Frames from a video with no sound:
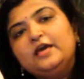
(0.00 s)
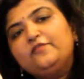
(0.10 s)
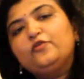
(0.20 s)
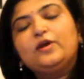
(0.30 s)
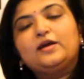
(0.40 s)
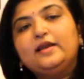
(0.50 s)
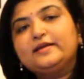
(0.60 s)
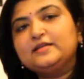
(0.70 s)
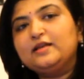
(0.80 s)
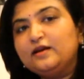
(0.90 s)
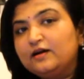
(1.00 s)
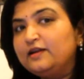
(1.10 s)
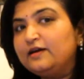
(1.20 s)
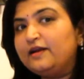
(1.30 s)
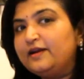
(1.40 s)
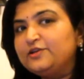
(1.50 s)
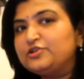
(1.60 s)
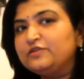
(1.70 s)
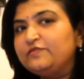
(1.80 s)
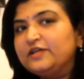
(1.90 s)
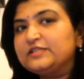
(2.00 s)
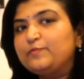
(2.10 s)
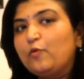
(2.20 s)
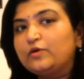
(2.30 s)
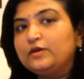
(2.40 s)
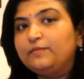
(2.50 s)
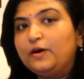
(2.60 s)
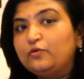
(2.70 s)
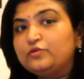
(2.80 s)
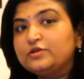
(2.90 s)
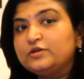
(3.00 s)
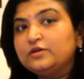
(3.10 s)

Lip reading: If you recollect, in an earlier edition we had spoken about